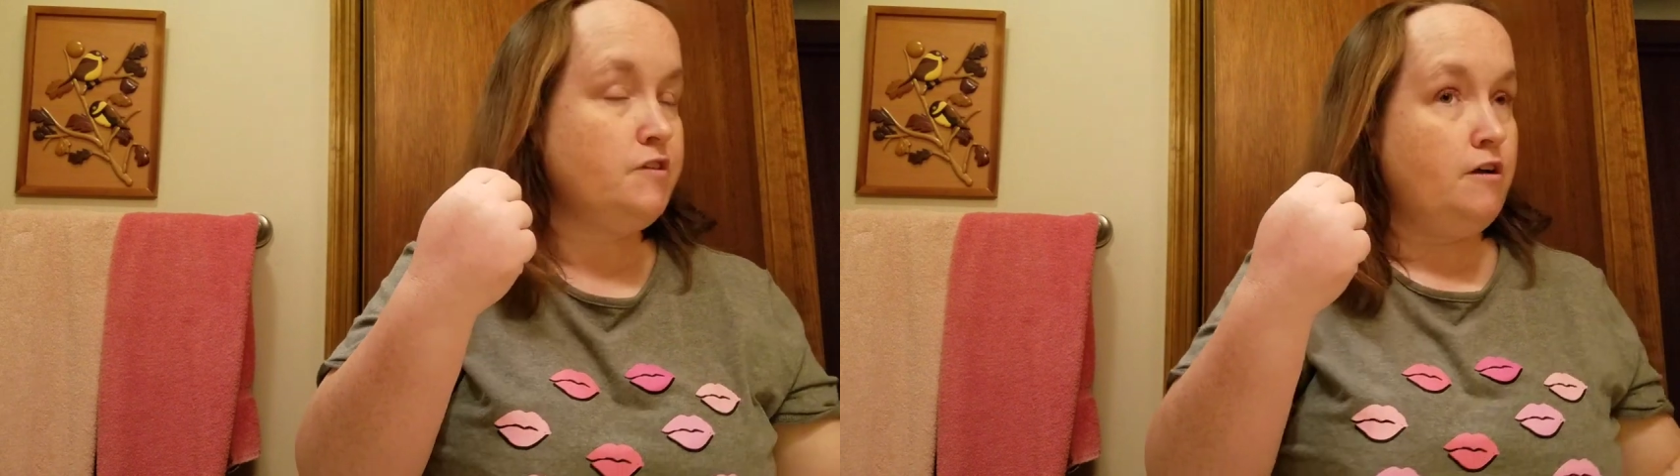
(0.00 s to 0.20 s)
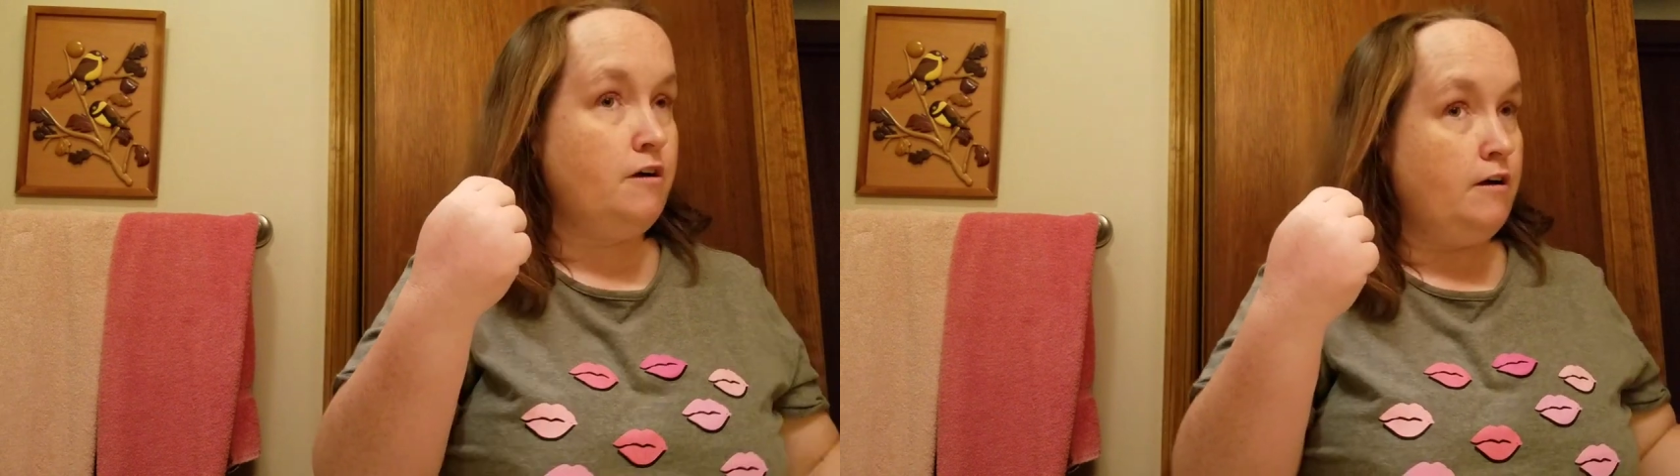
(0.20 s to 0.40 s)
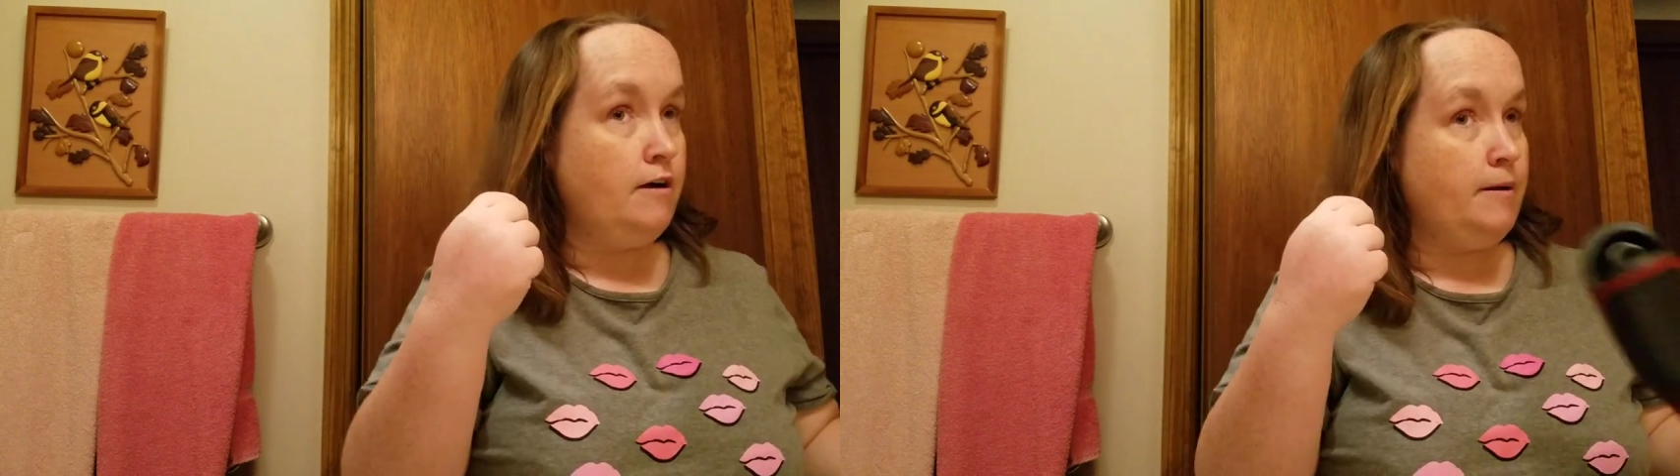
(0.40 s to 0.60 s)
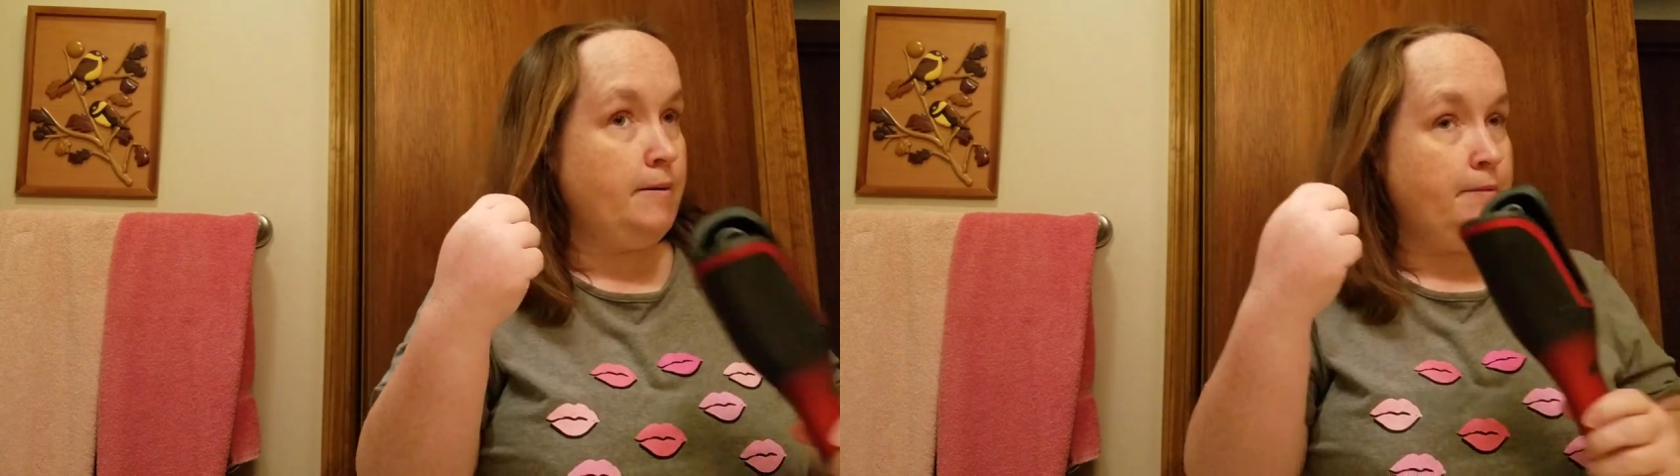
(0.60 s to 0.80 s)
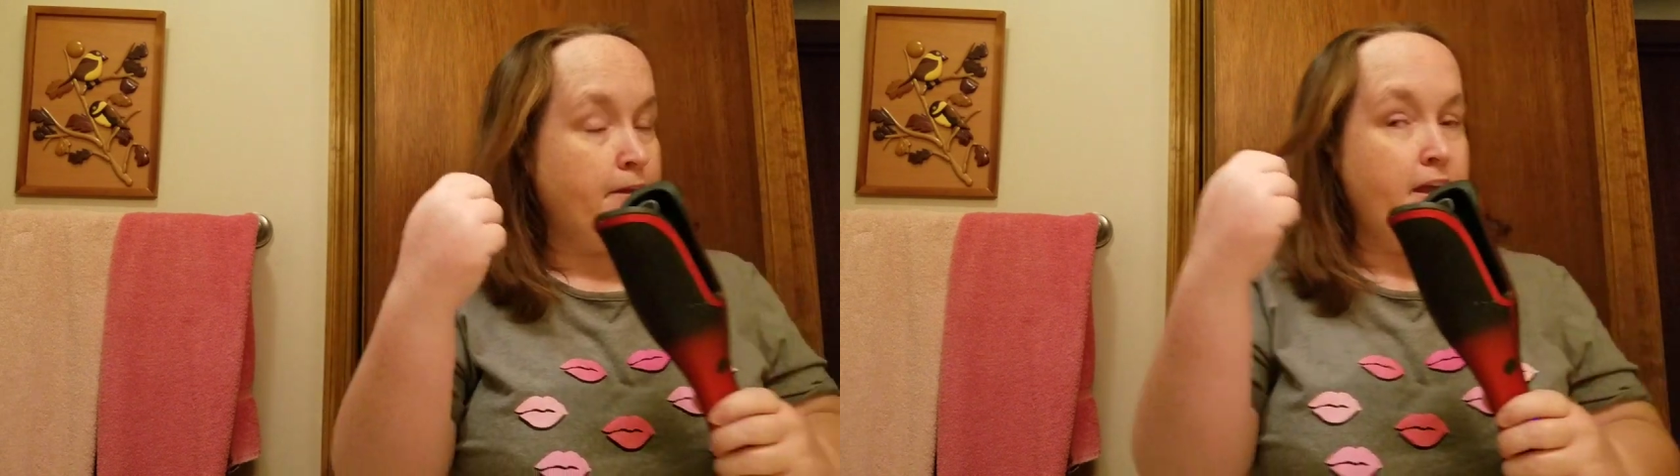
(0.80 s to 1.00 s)

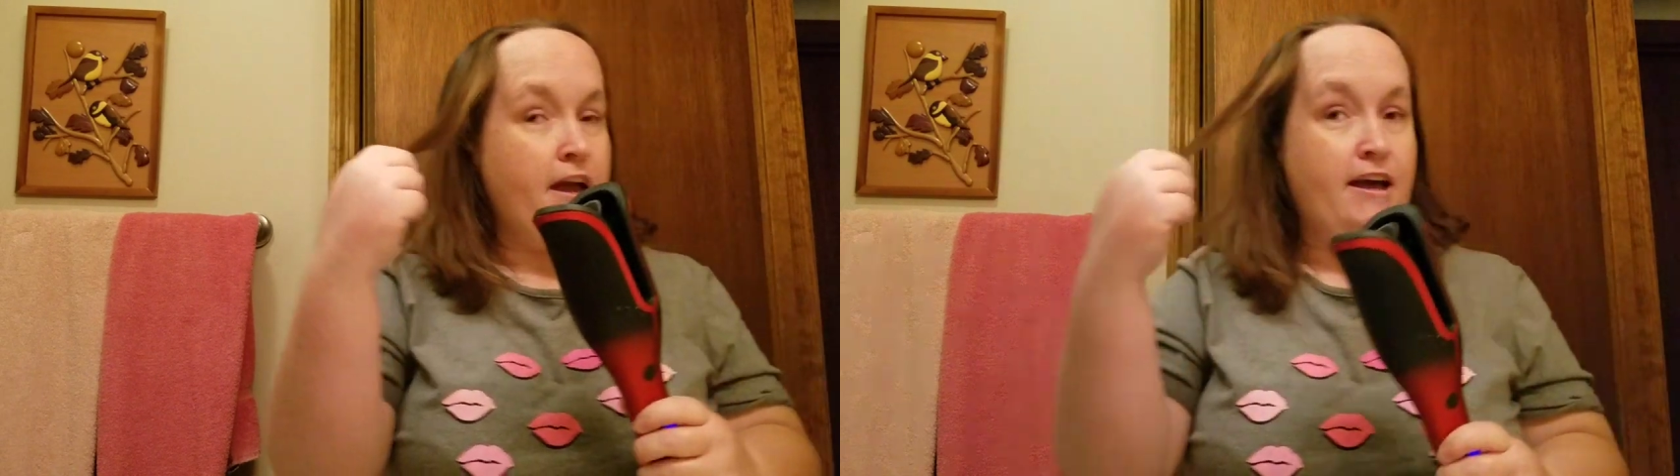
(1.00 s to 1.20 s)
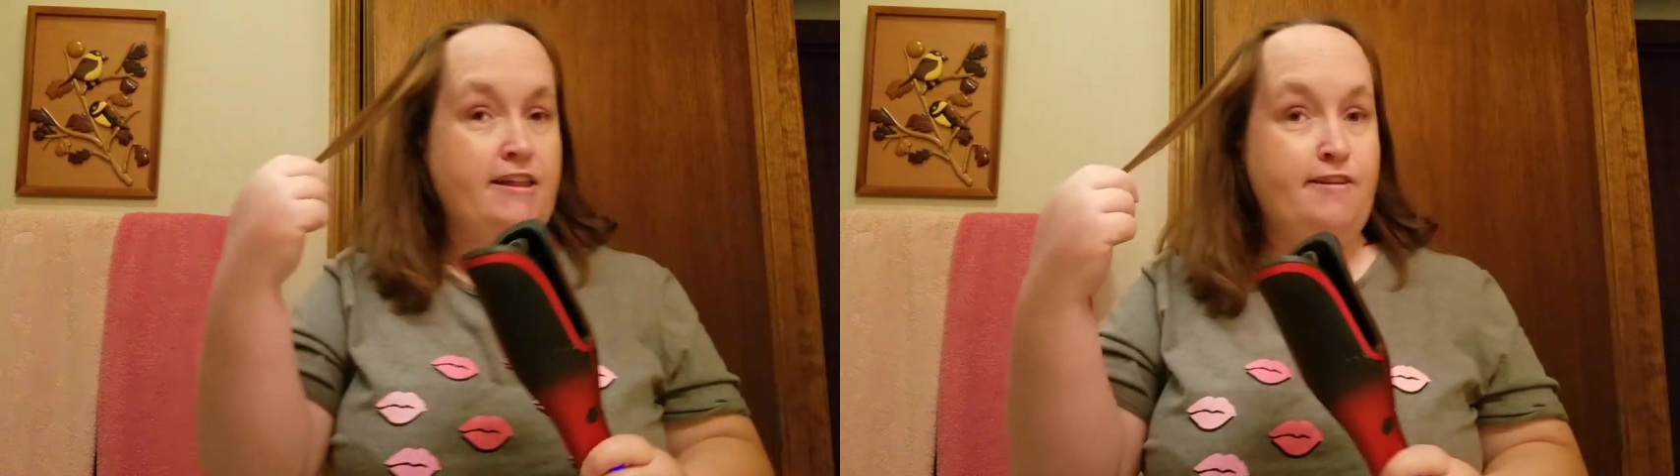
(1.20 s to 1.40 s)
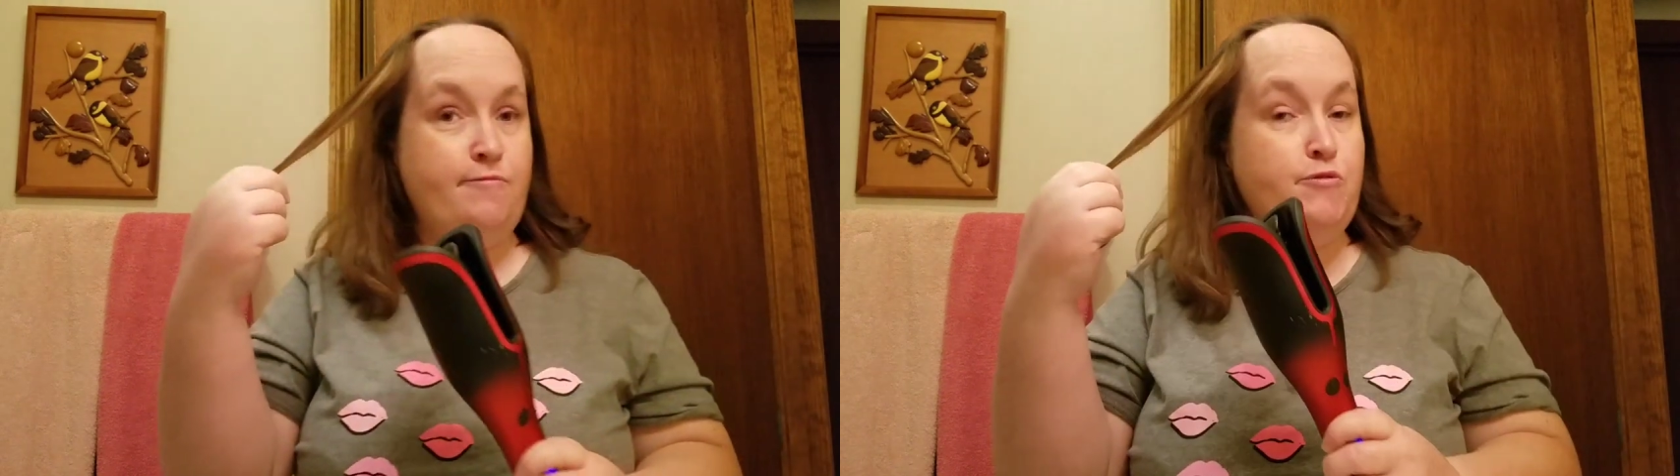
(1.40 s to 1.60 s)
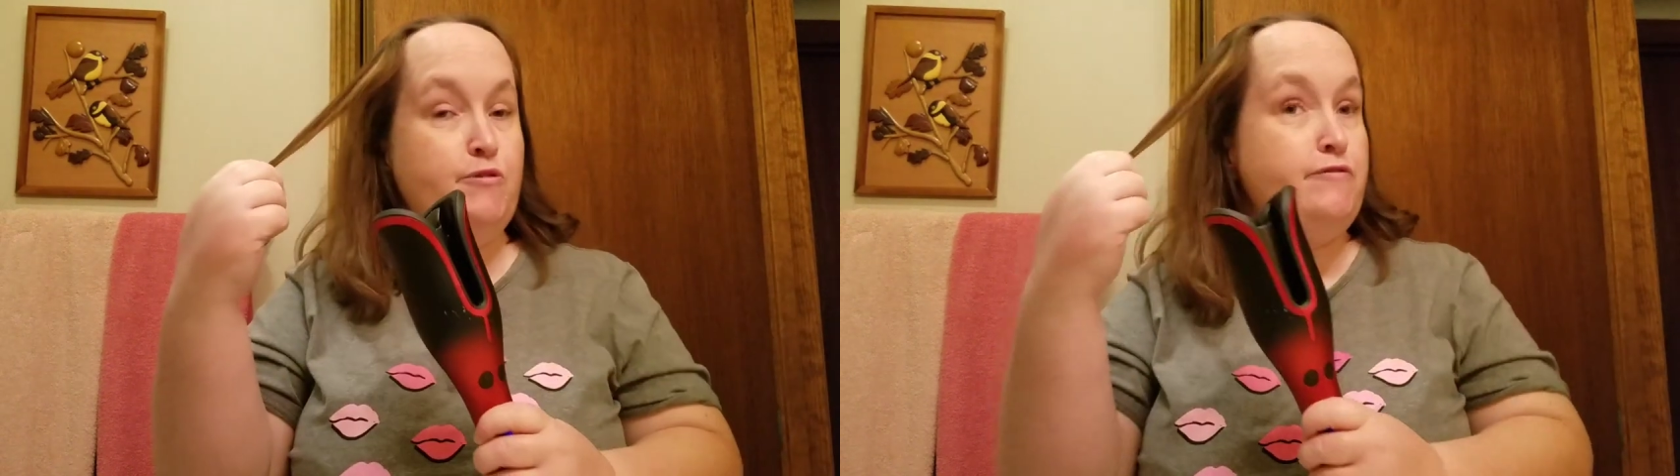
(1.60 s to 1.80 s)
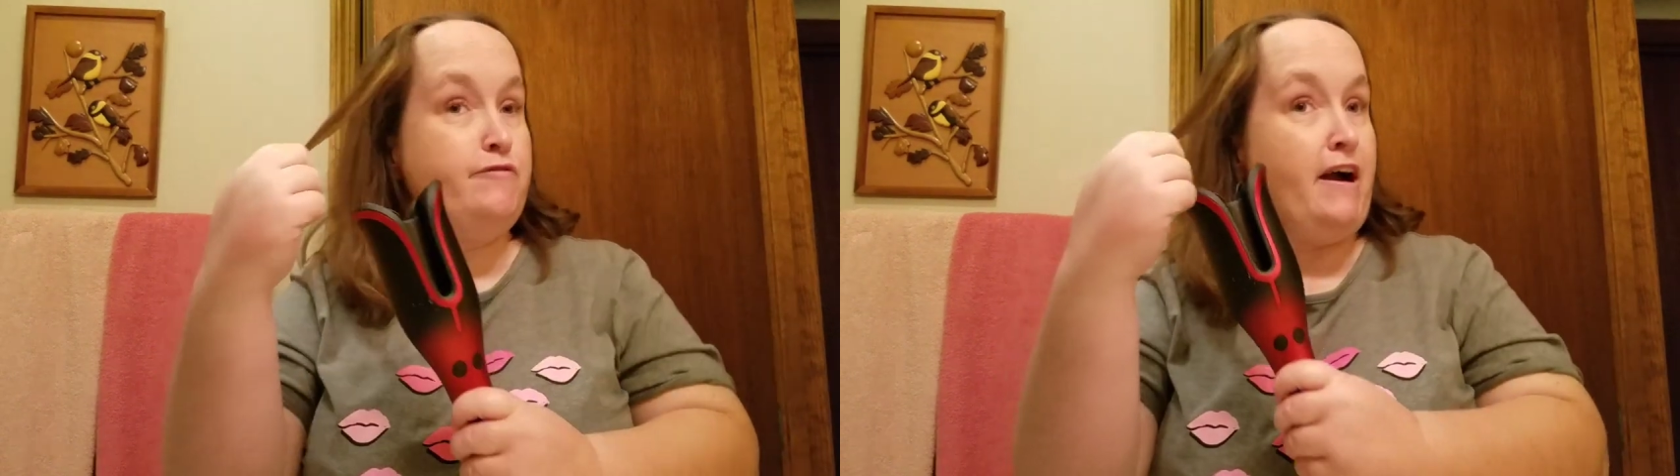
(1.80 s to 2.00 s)
I love
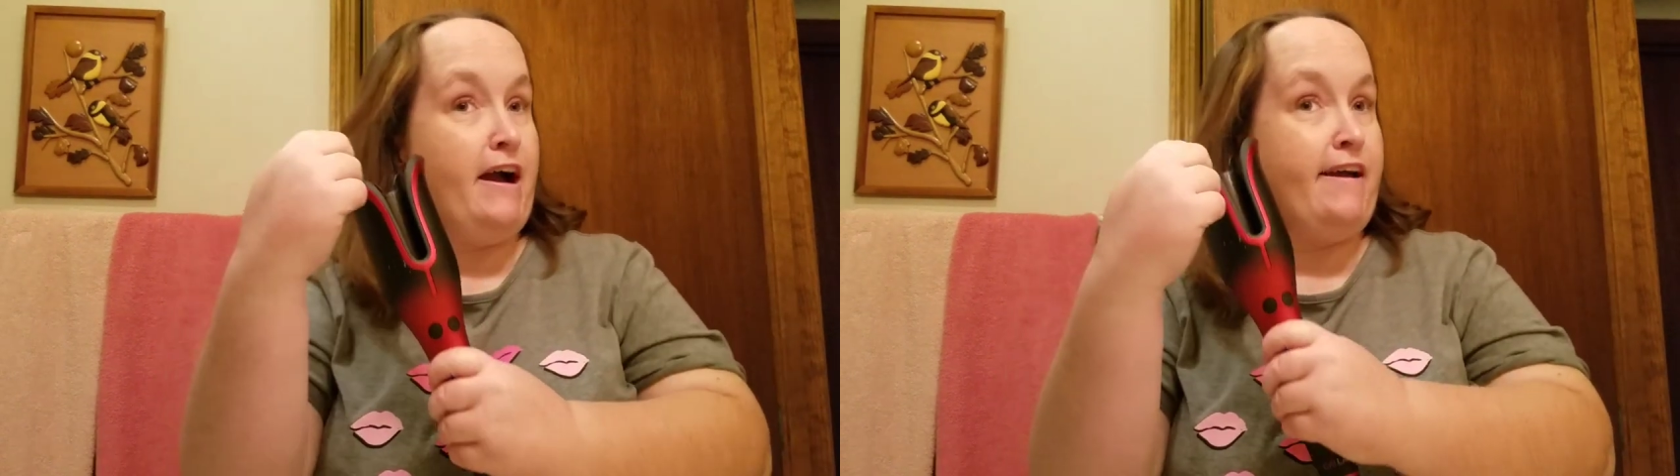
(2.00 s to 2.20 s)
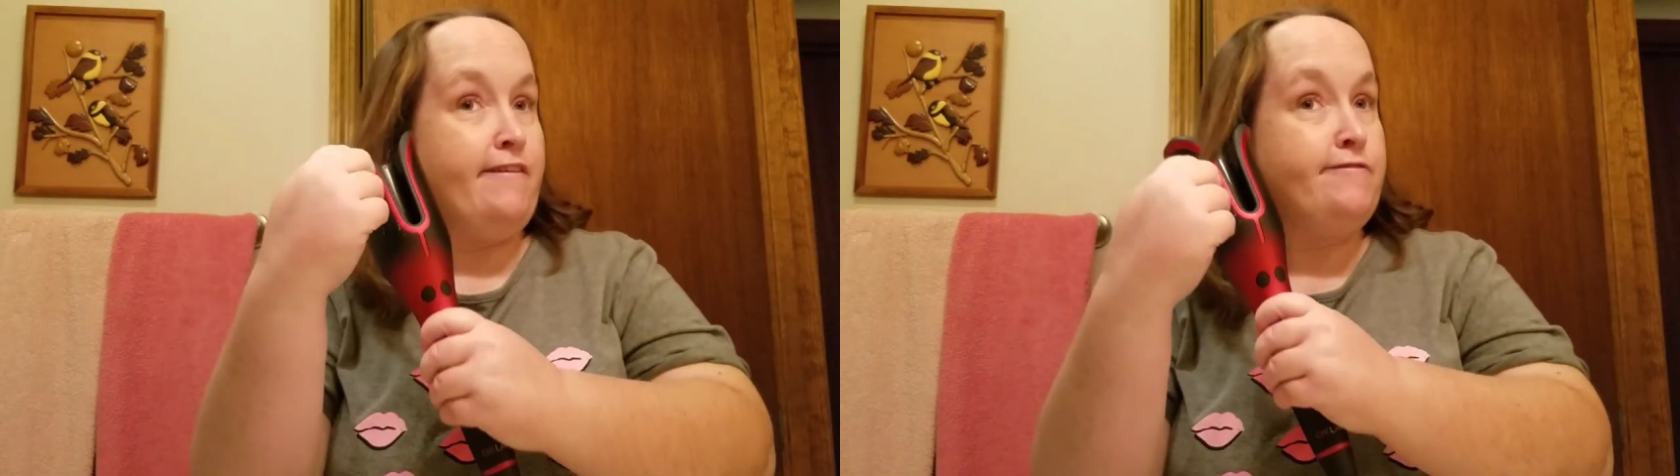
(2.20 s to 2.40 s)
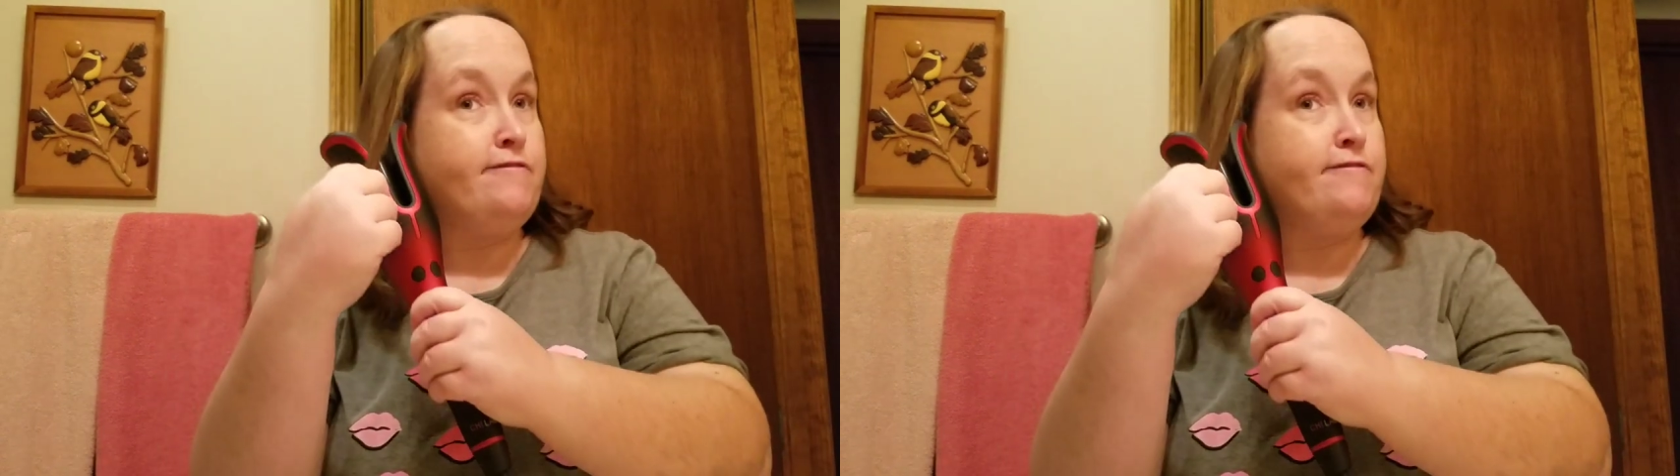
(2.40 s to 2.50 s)
Maroon 5.